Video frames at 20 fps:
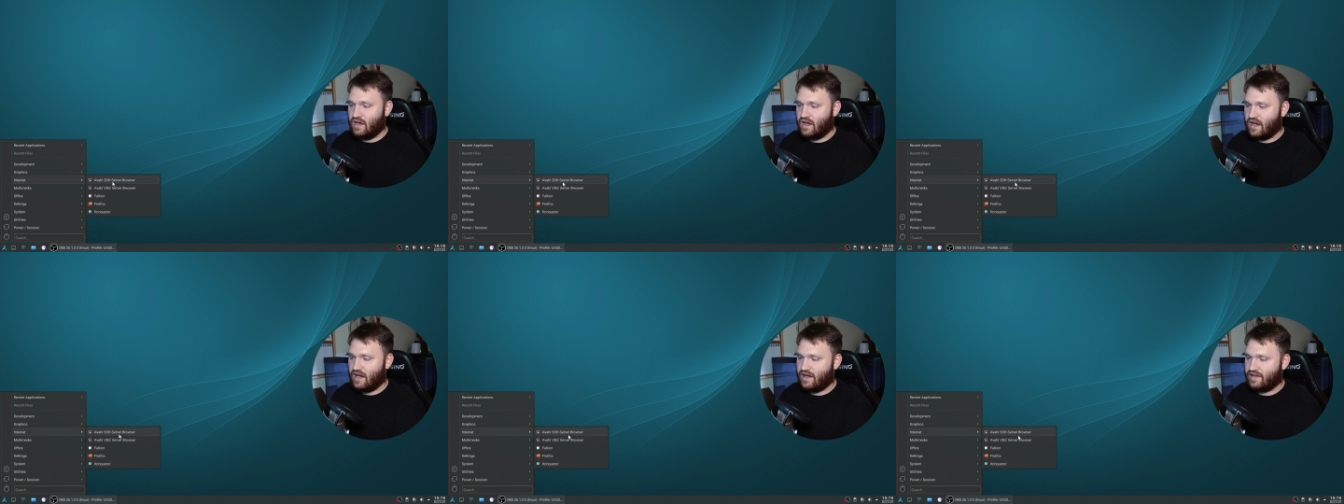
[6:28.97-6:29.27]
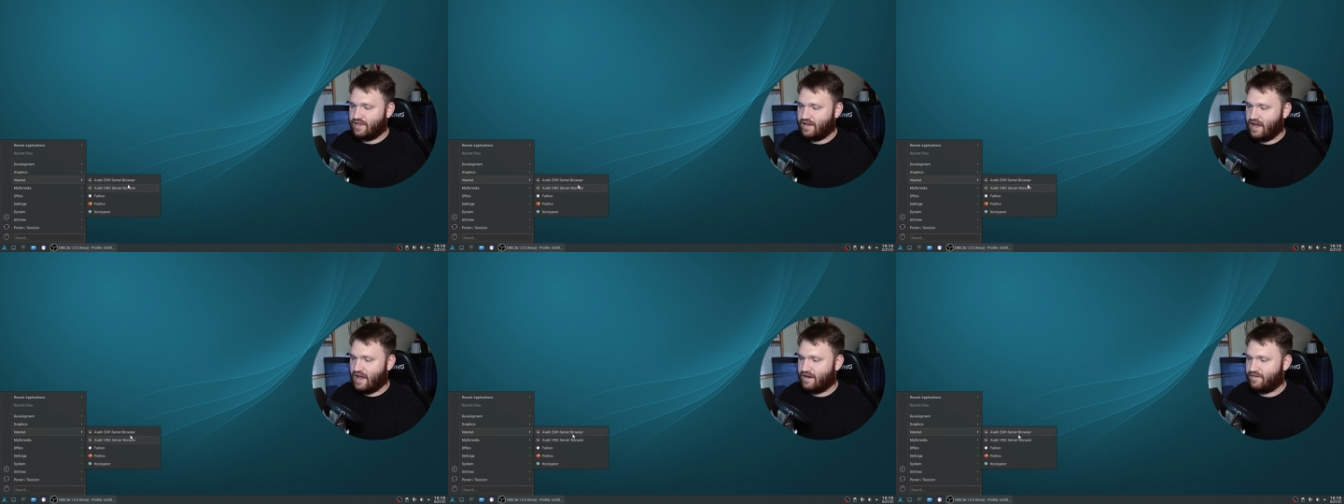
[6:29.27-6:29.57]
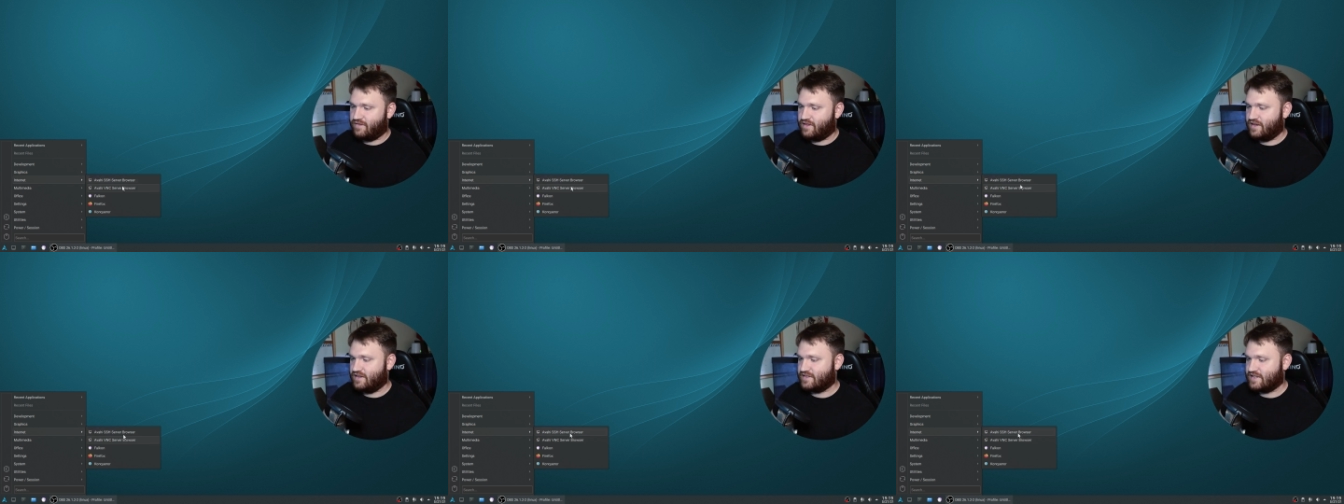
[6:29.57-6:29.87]
Uh, they
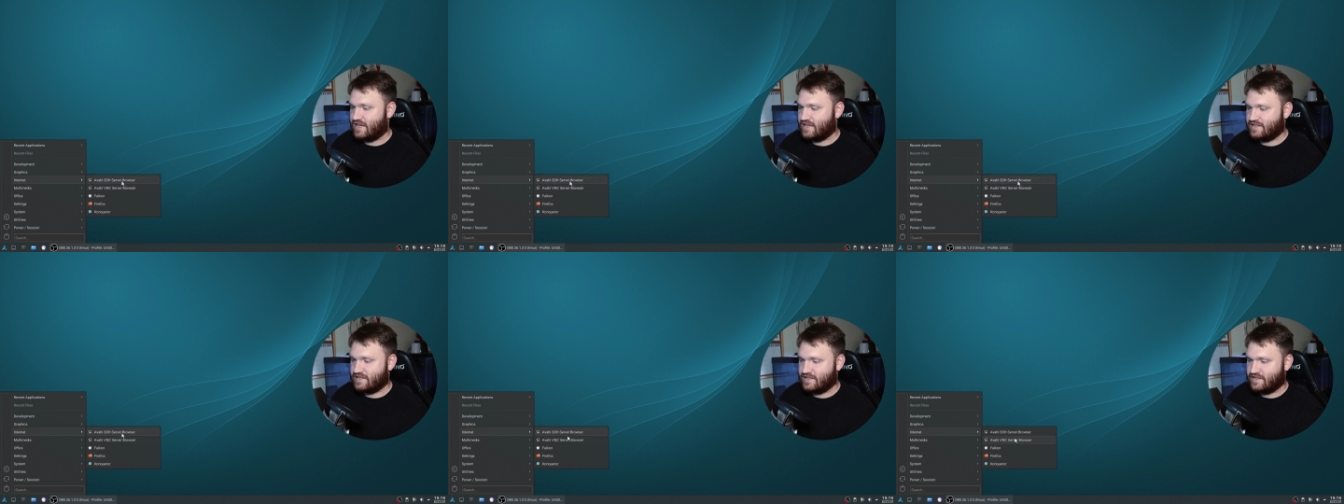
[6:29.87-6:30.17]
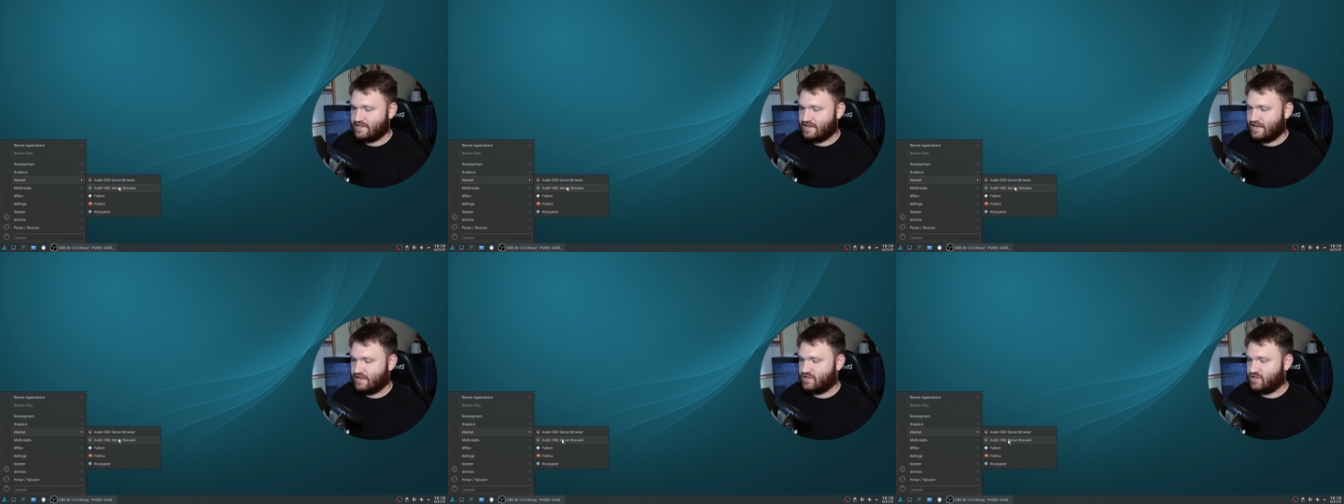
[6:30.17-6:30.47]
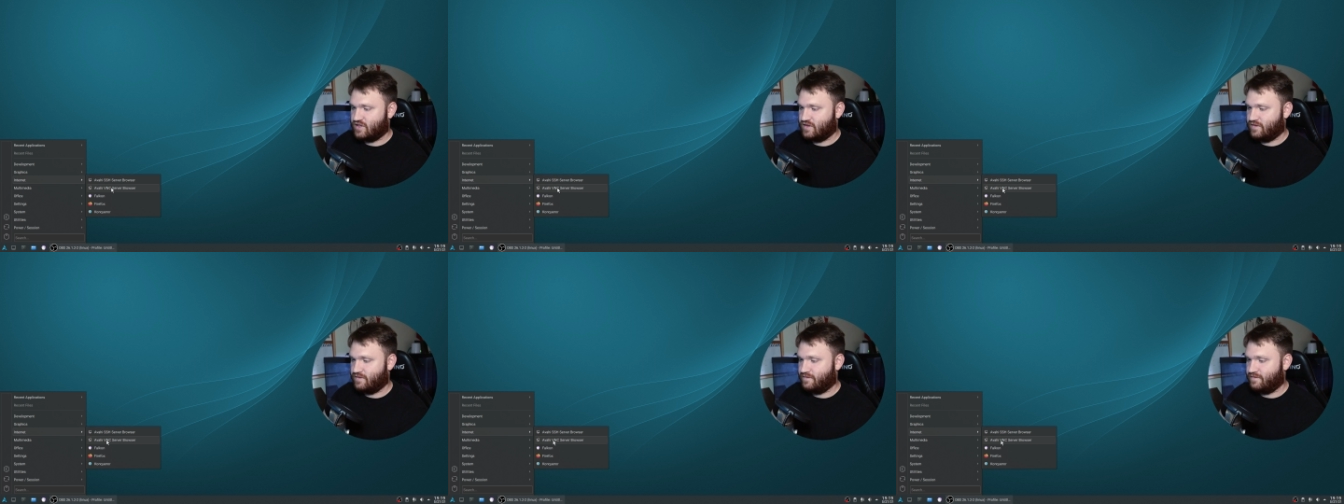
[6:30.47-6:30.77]
have these S S
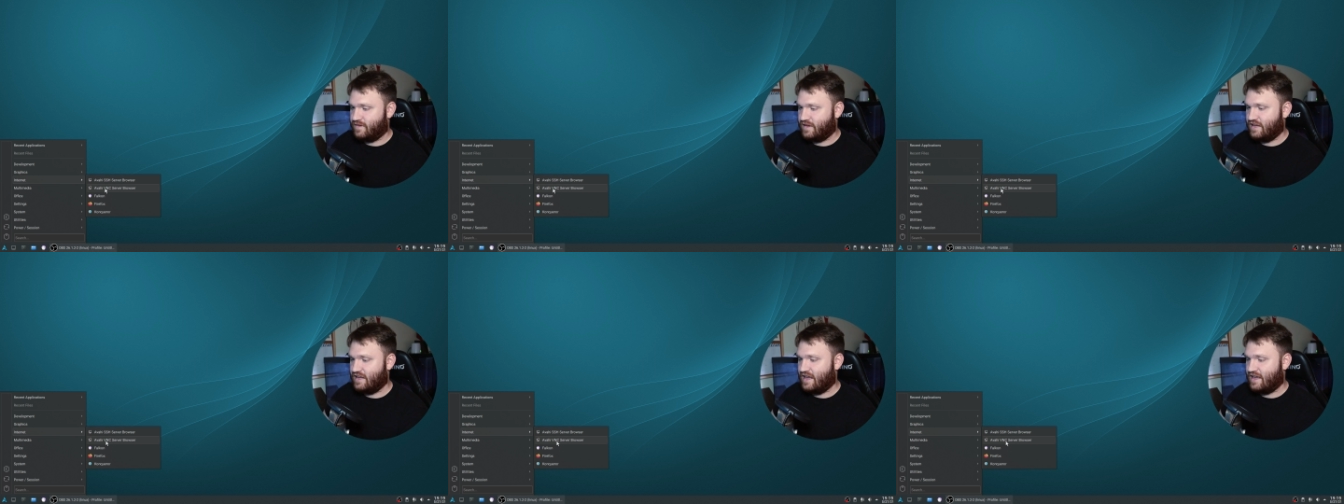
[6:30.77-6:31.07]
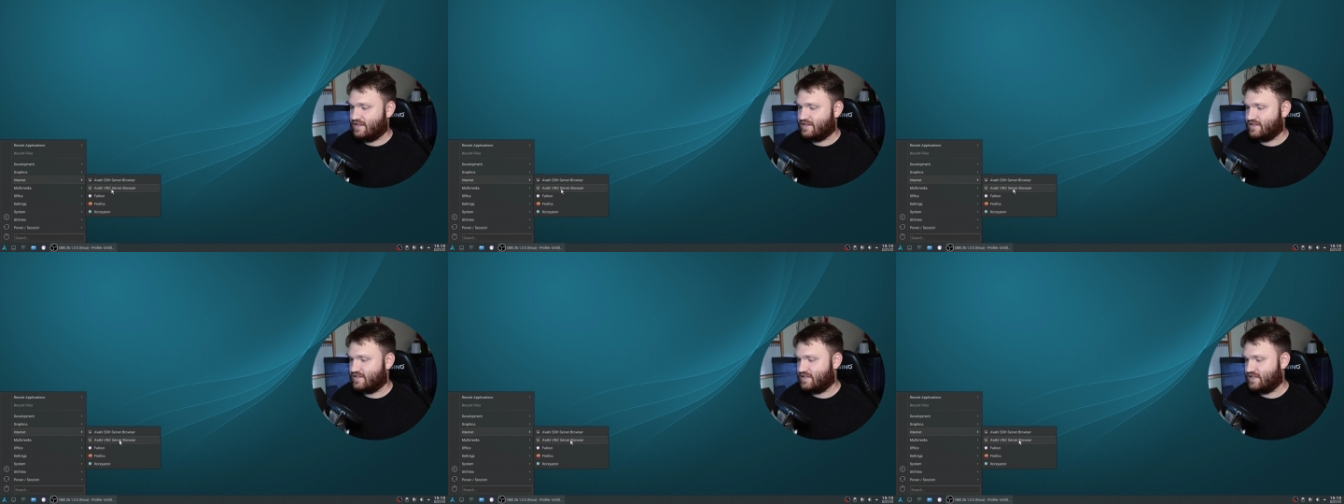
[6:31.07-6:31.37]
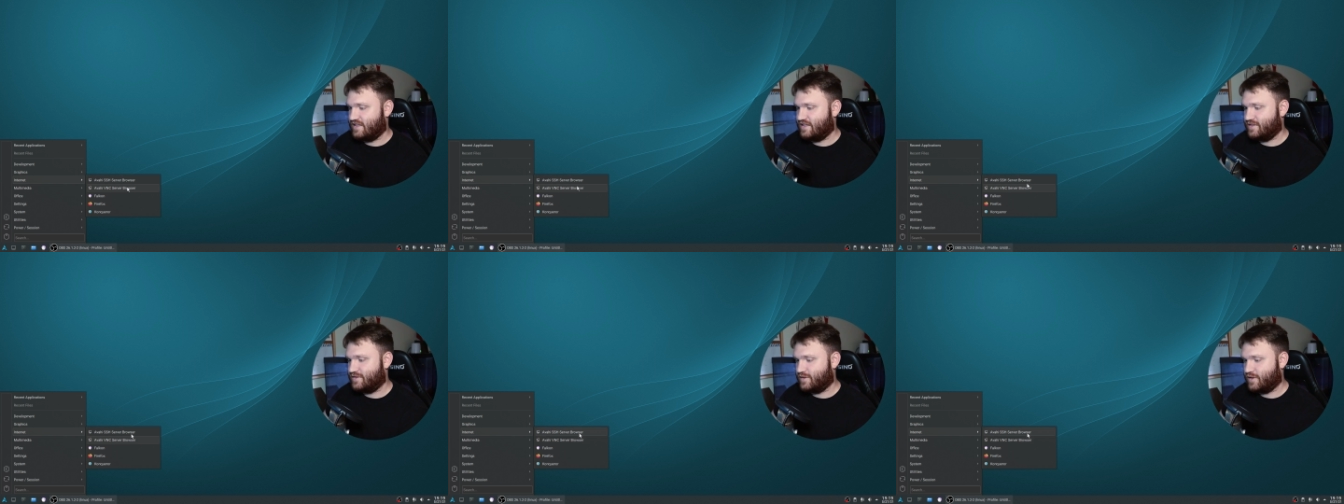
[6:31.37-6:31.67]
H and V N
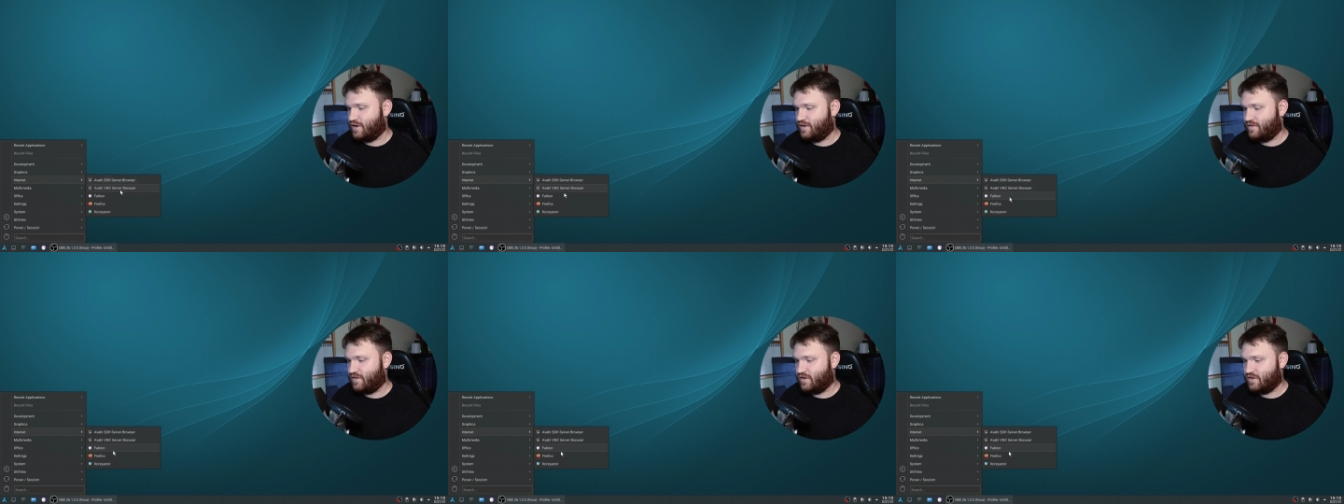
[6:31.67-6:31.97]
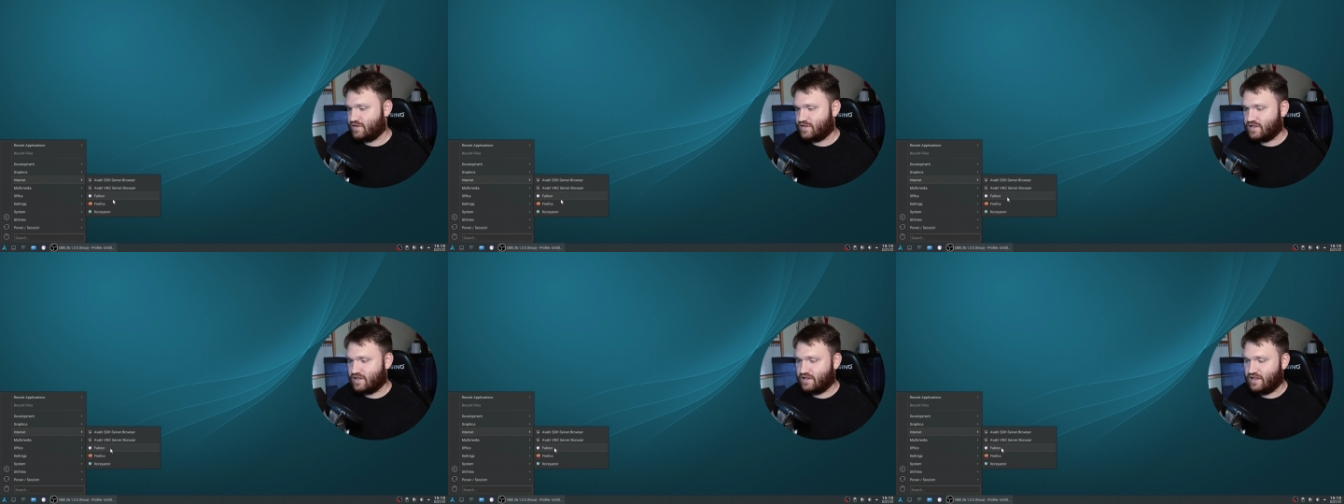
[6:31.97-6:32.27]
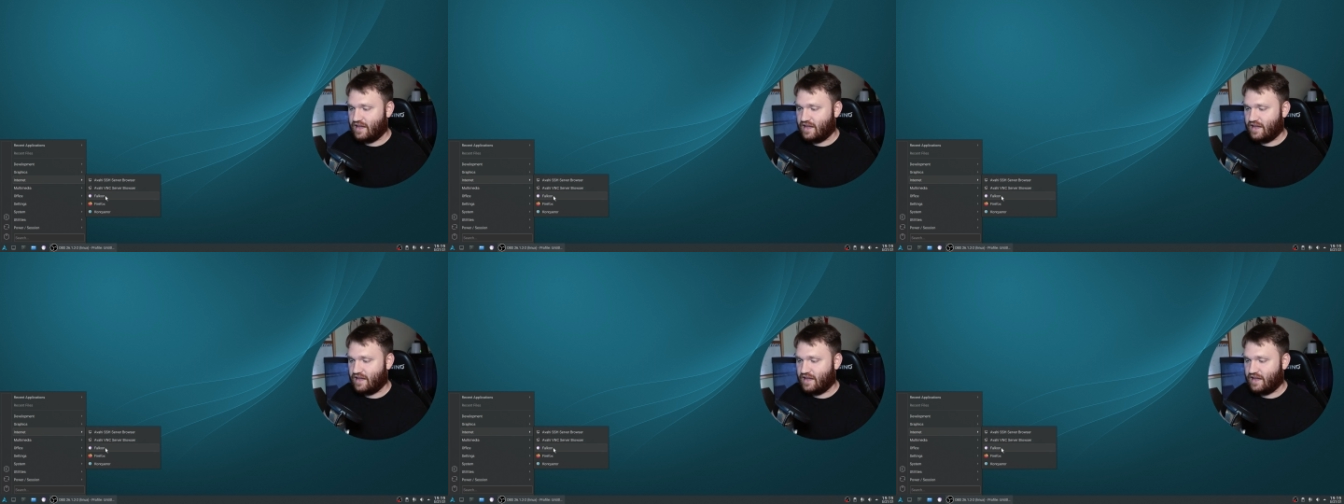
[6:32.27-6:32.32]
C servers.